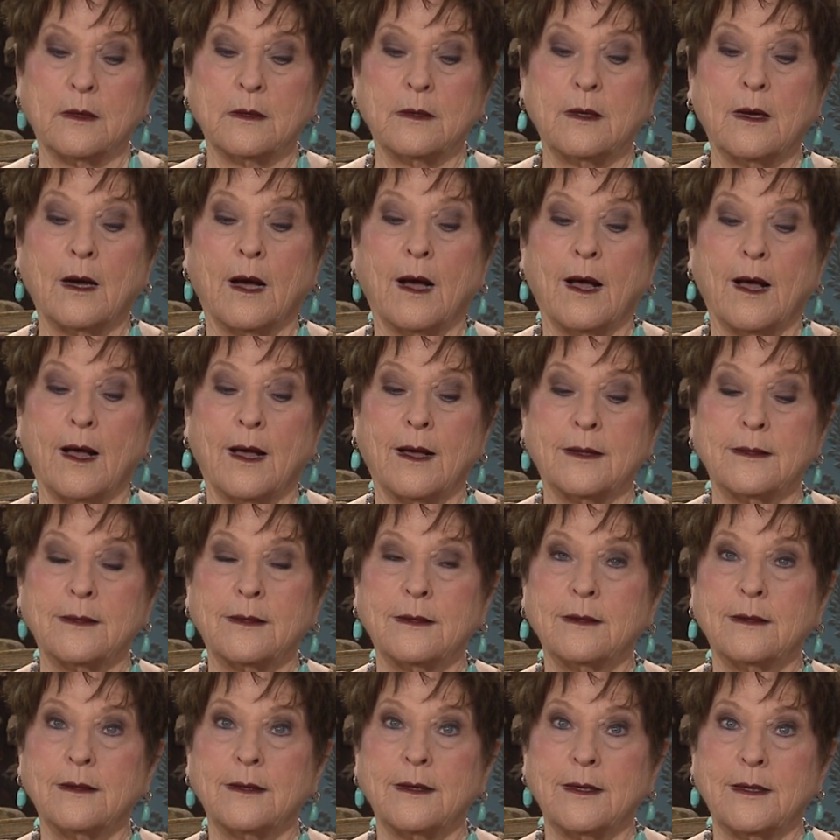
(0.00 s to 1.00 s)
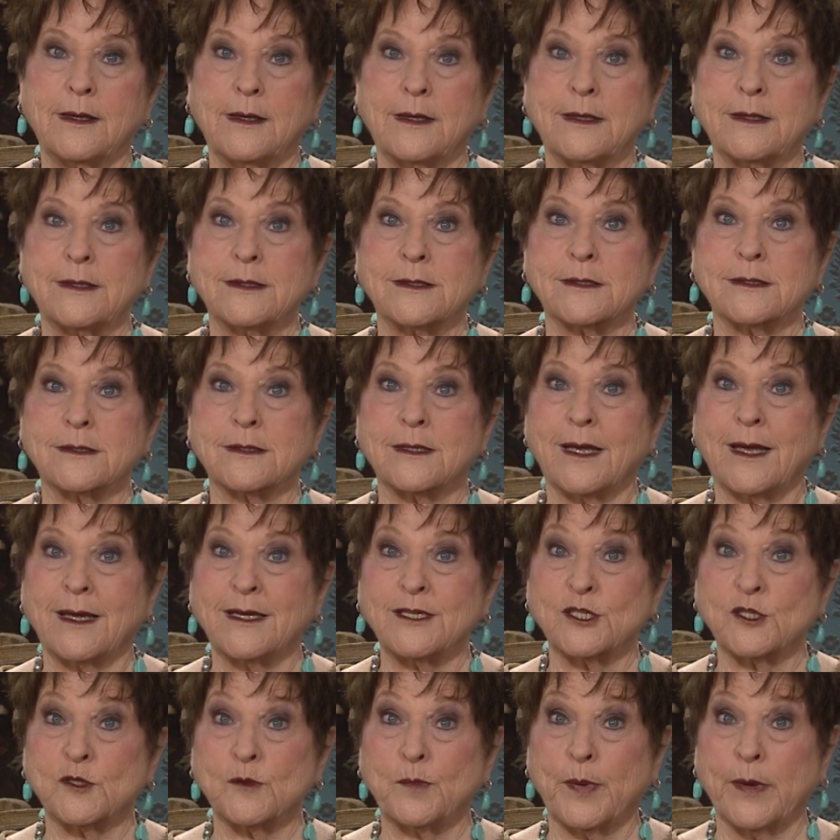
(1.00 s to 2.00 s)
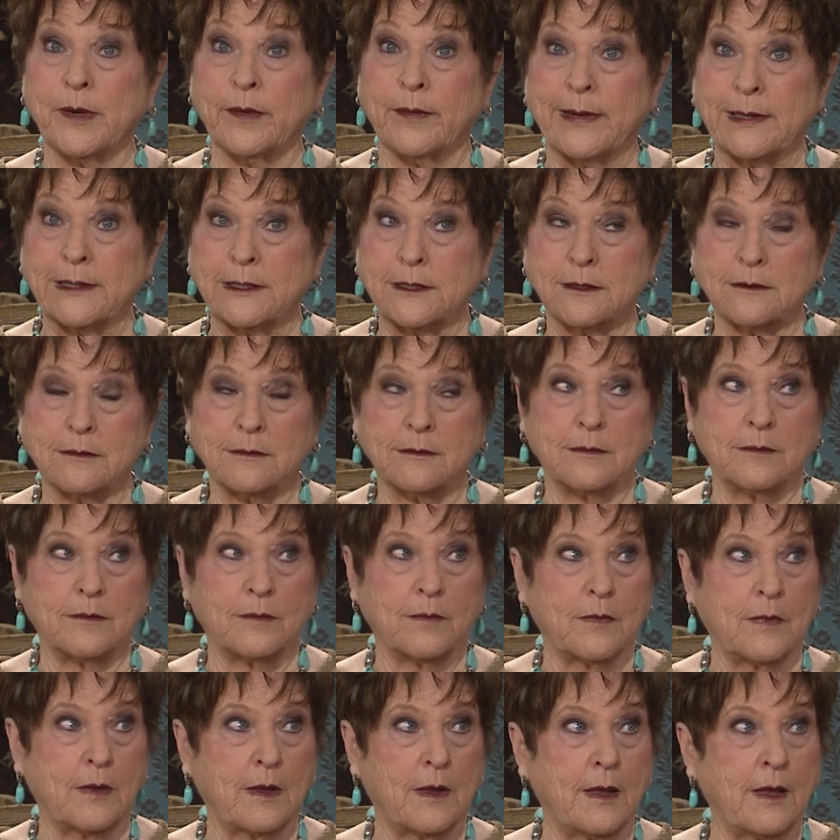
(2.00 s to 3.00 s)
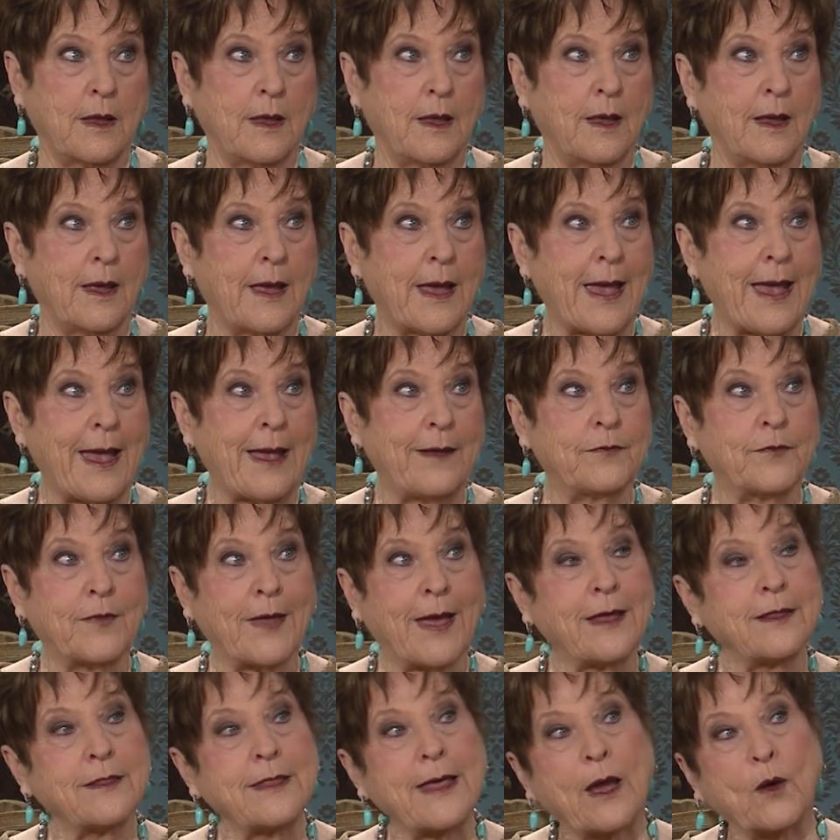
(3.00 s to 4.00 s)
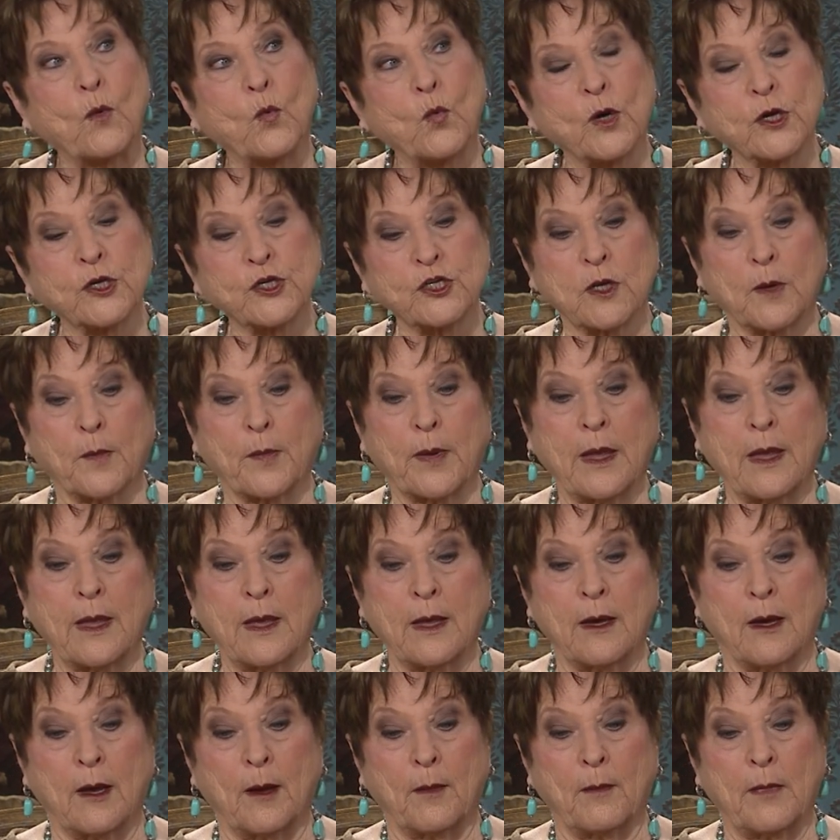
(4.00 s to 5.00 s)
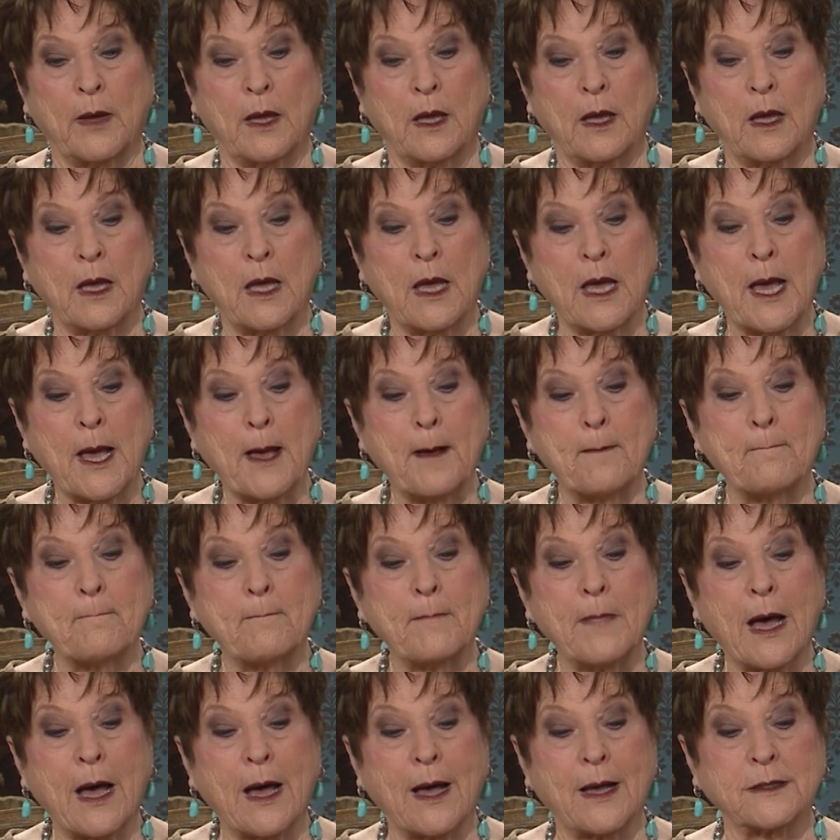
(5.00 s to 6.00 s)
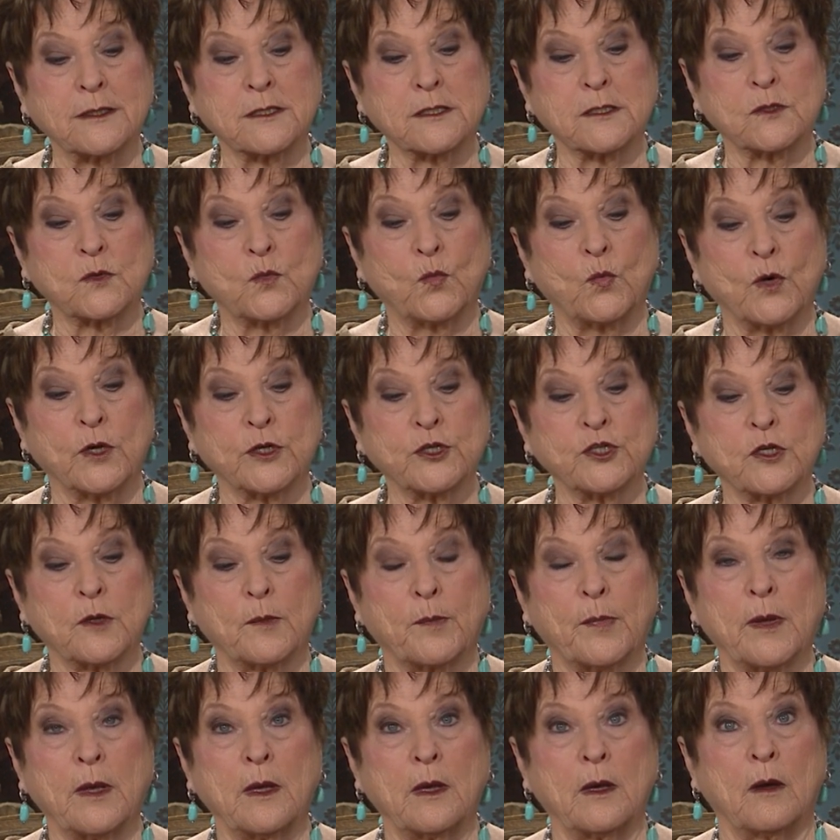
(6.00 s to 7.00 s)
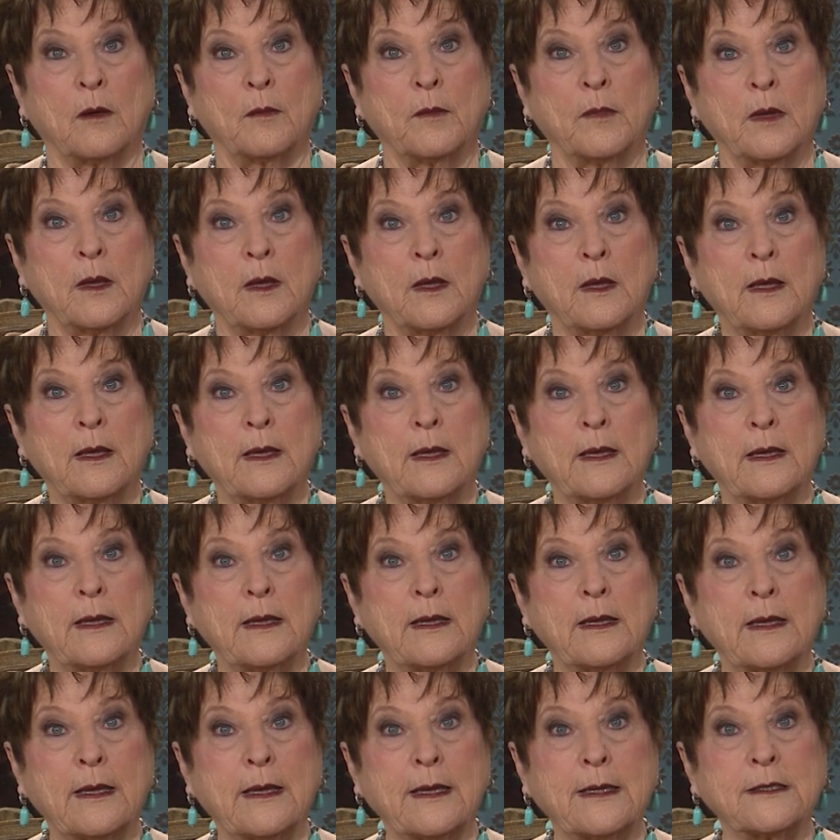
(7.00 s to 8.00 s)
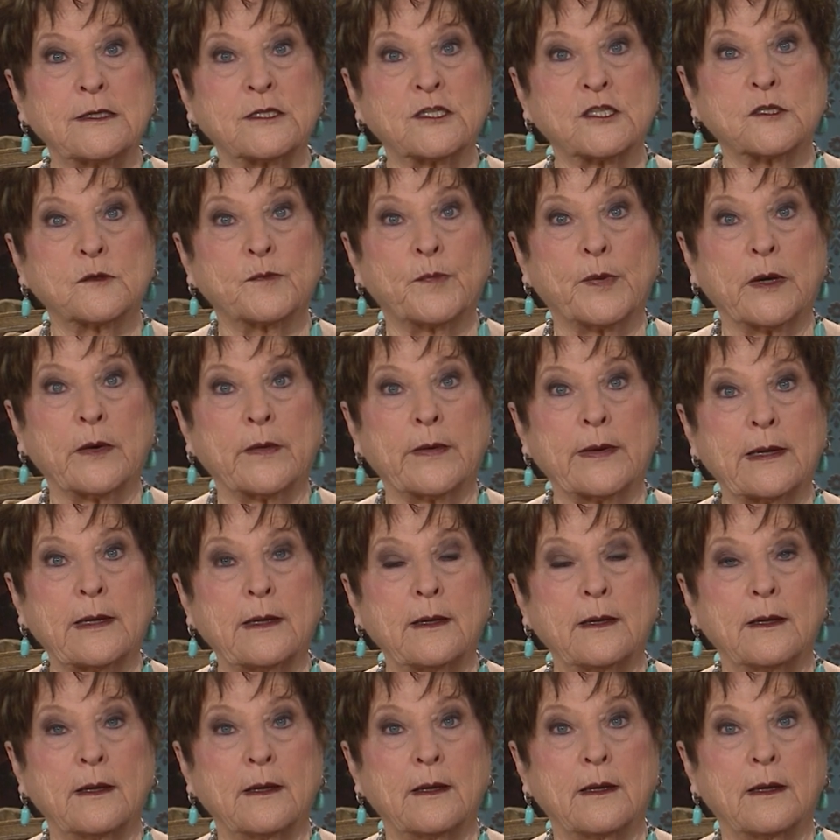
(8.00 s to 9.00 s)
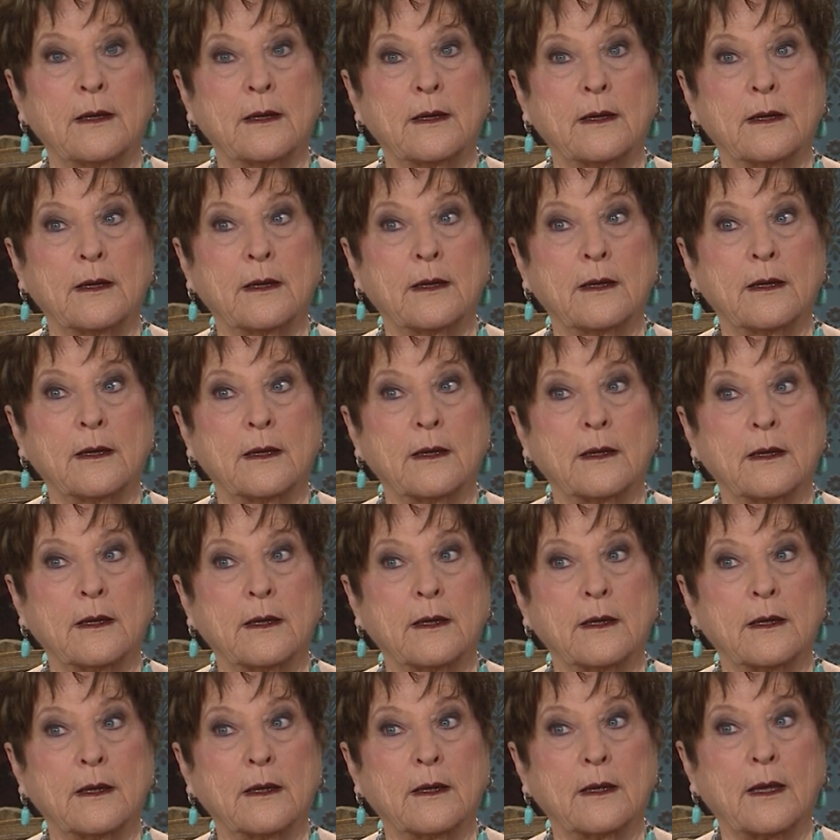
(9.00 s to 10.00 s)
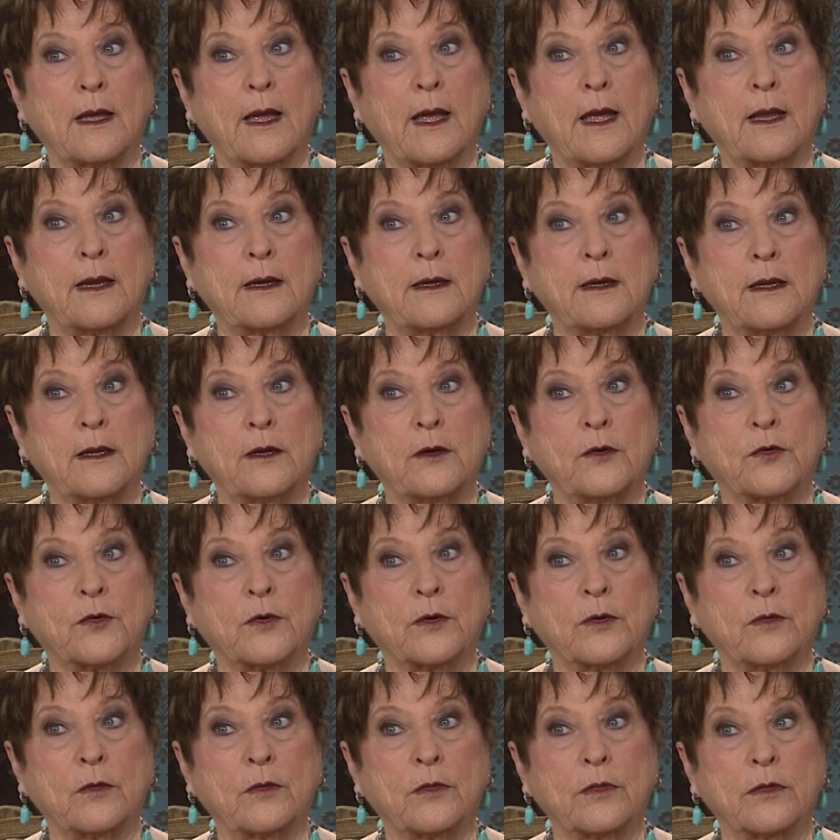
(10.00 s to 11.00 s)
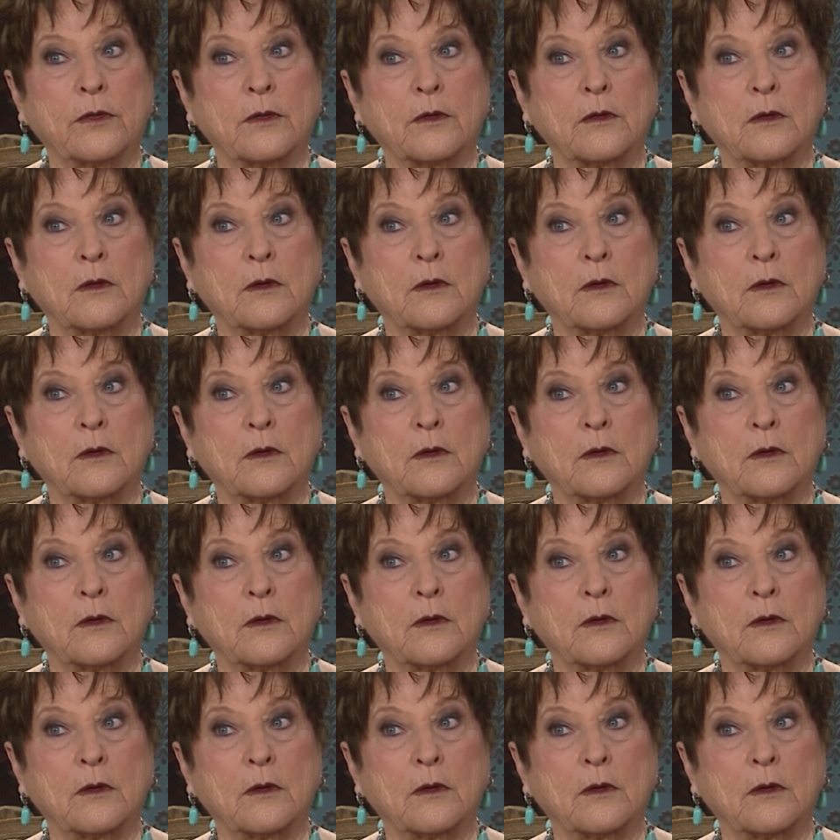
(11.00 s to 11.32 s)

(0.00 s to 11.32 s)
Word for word: God is a spirit, and they that worship him must worship him in spirit and in truth.